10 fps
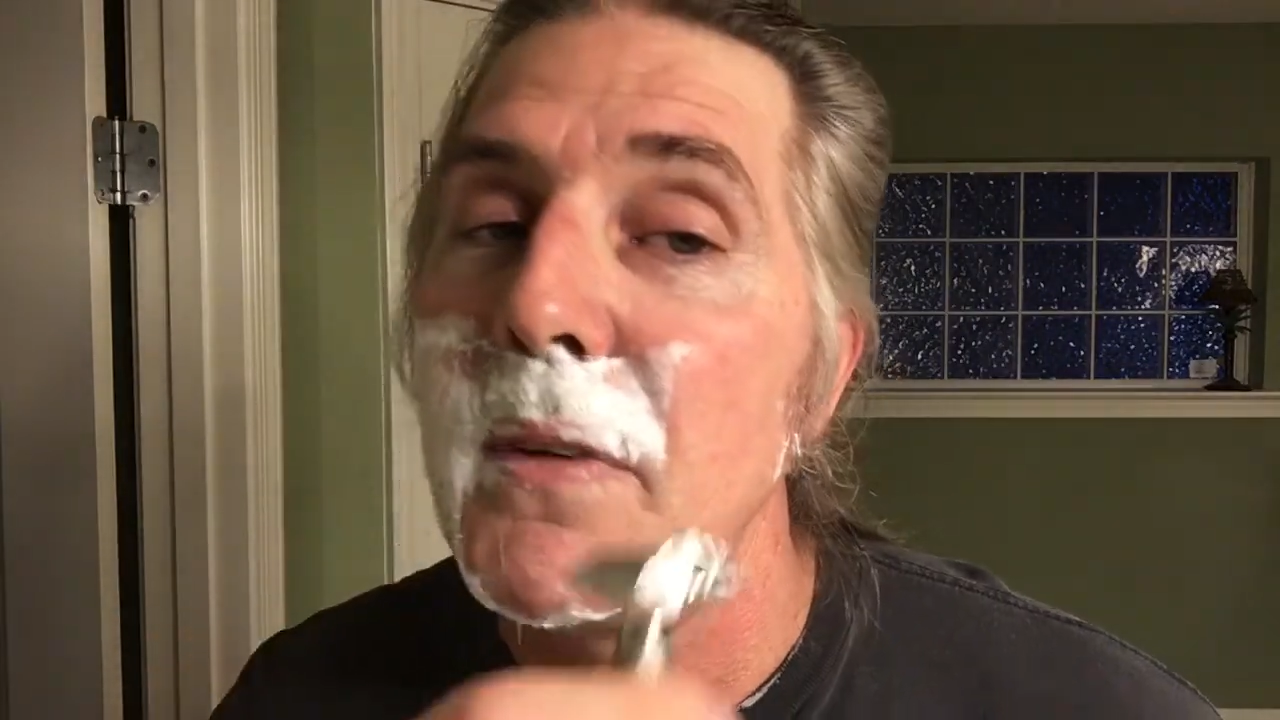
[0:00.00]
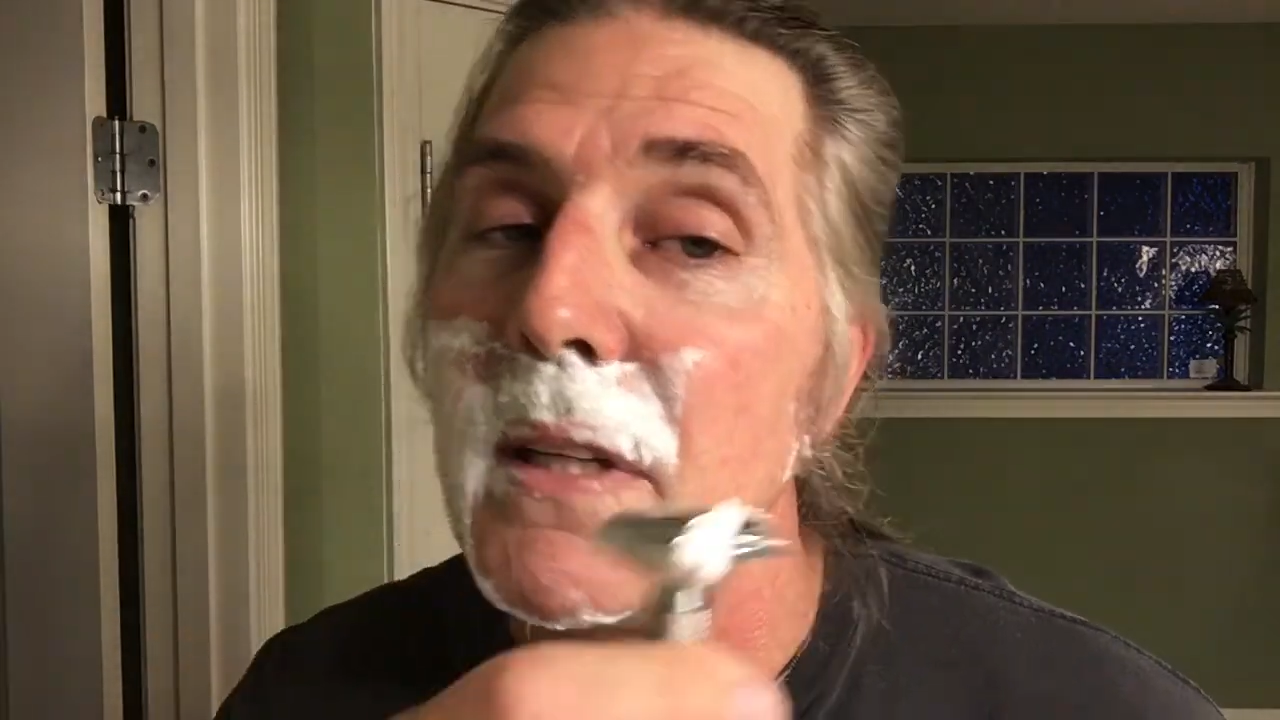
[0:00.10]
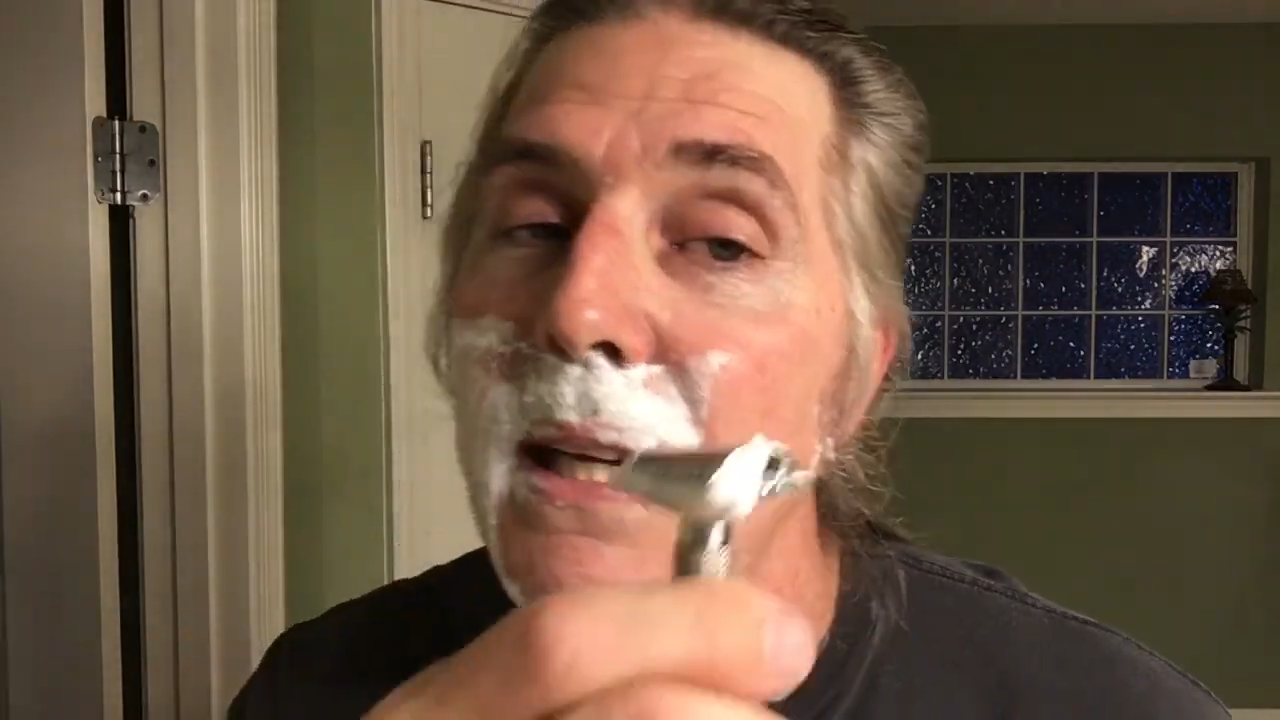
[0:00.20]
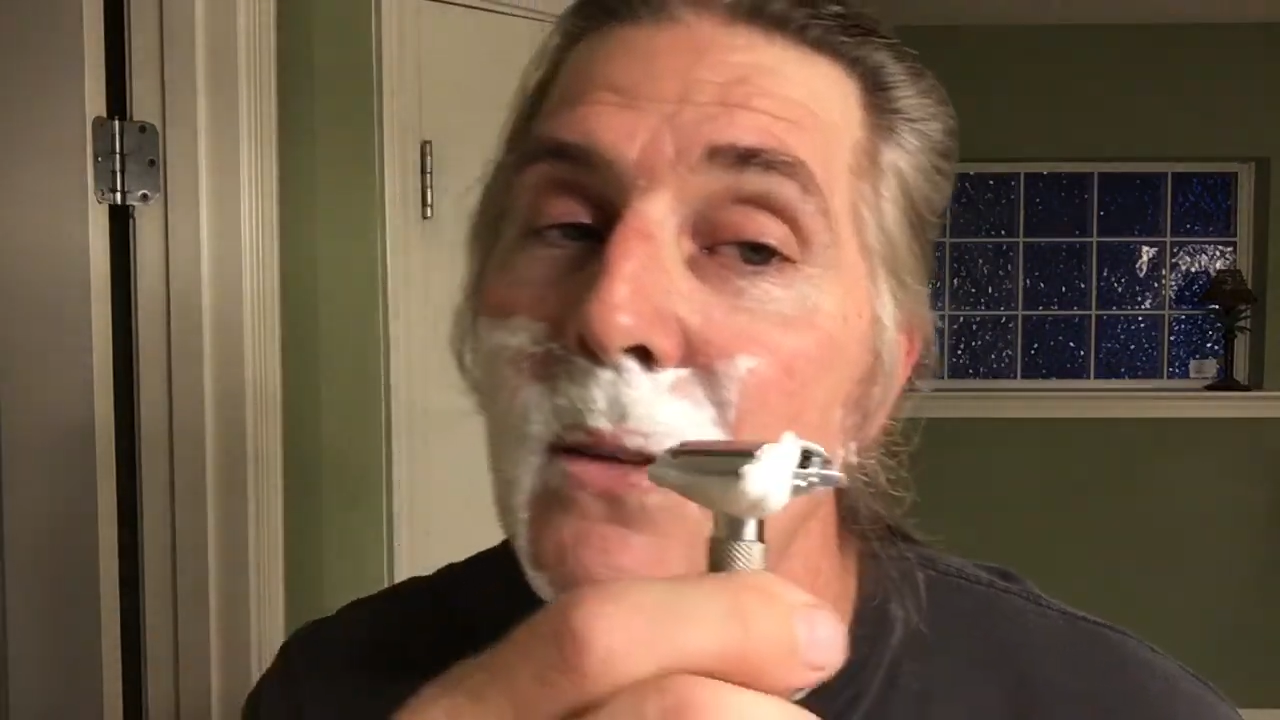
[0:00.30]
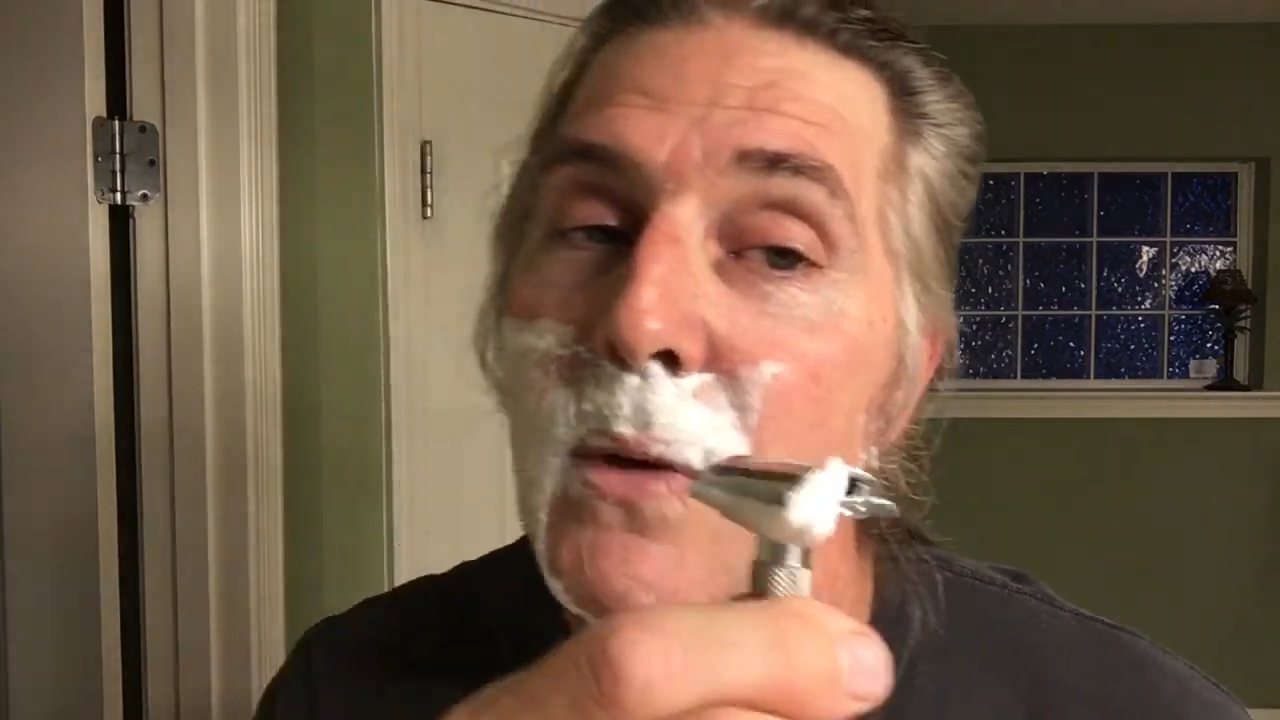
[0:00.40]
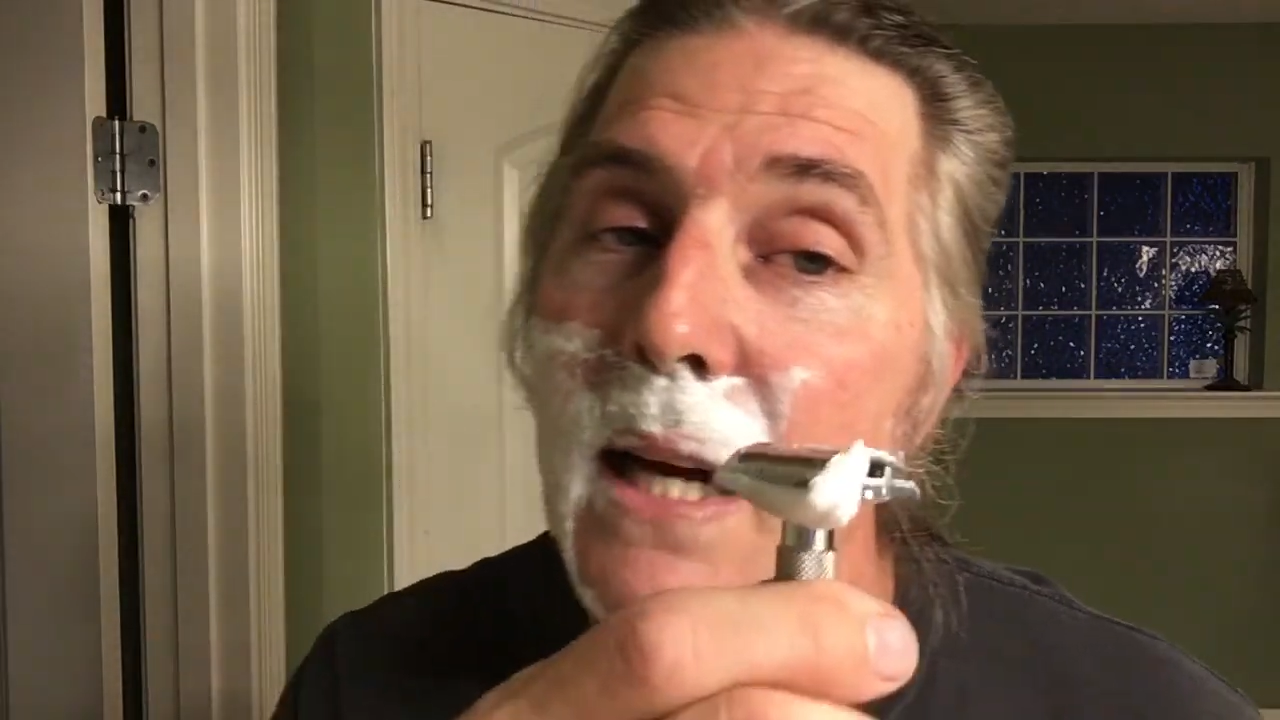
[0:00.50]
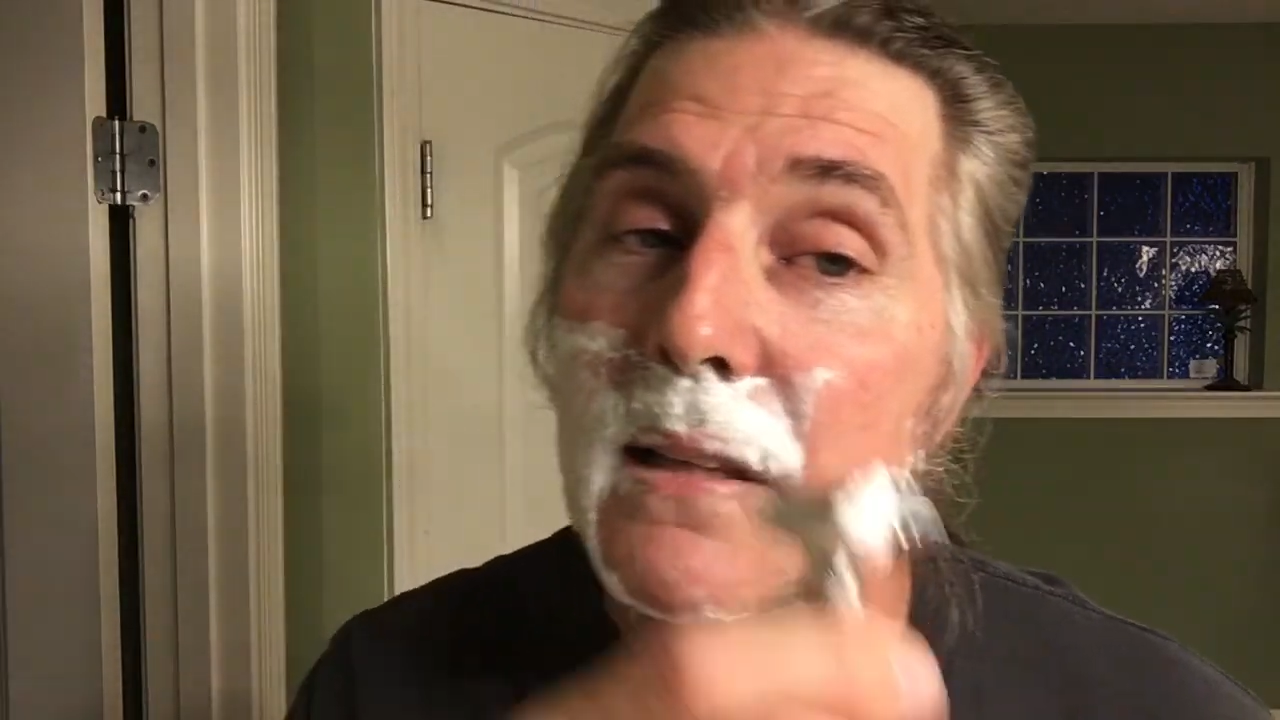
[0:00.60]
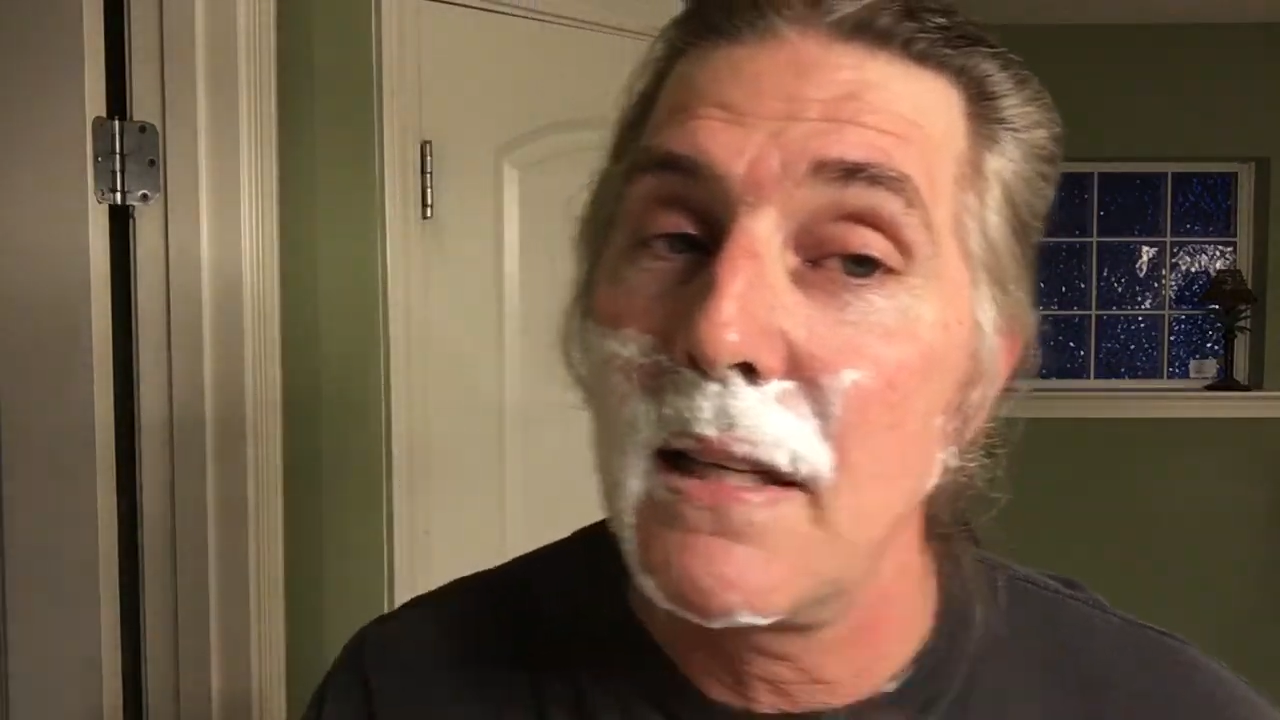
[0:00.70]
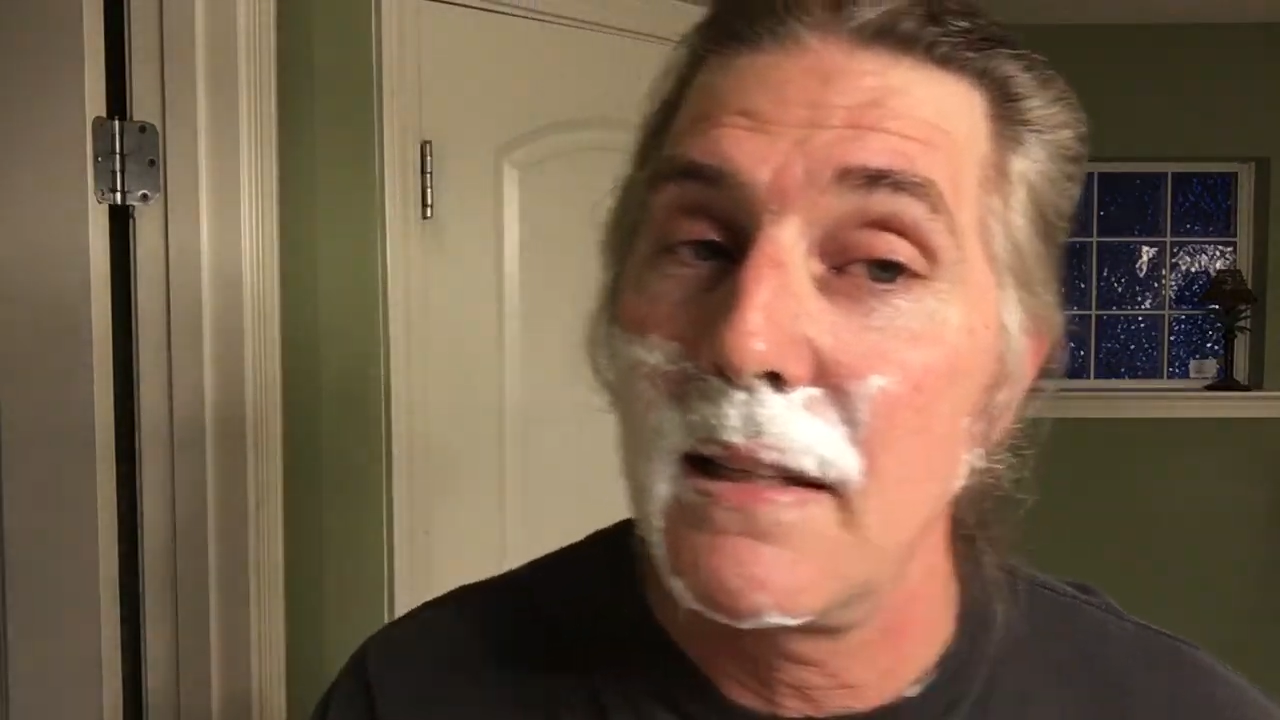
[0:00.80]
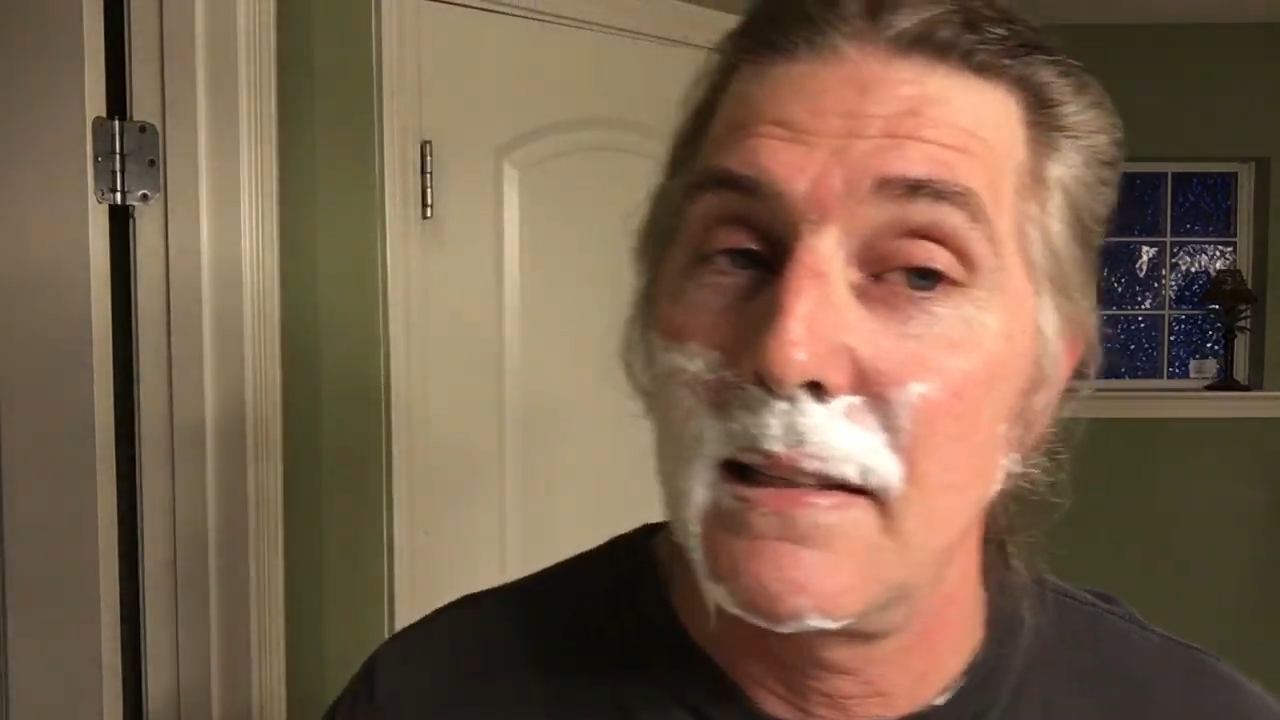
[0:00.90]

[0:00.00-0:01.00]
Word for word: it ain't what?